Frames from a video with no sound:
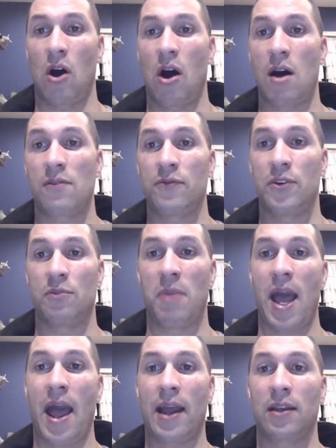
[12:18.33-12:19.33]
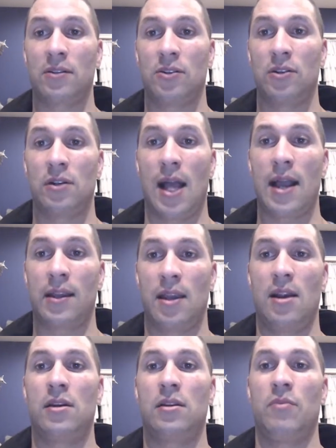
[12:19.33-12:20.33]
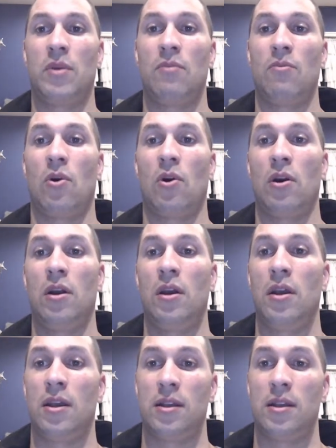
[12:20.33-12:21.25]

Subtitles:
off your back so you're not carrying them anymore,